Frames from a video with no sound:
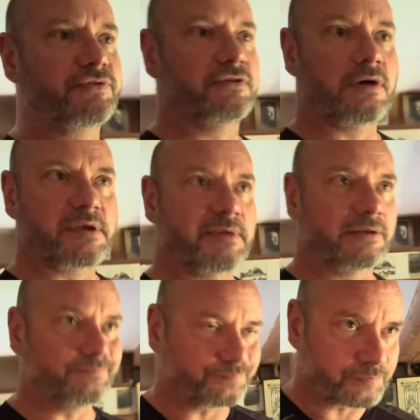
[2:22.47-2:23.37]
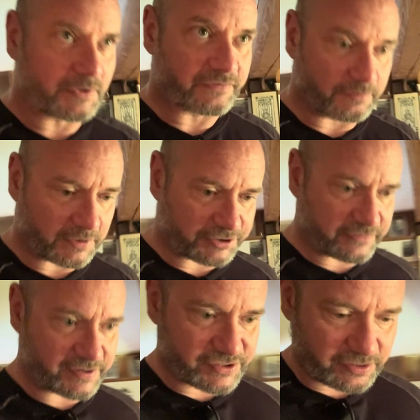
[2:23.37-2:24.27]
an army man for much of
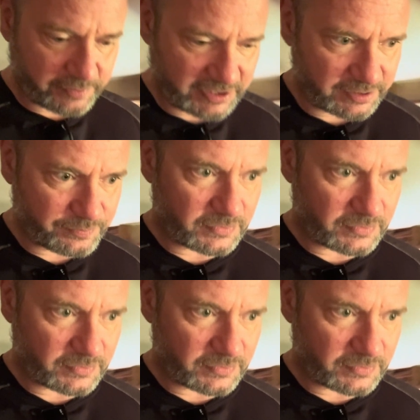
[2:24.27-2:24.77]
his career,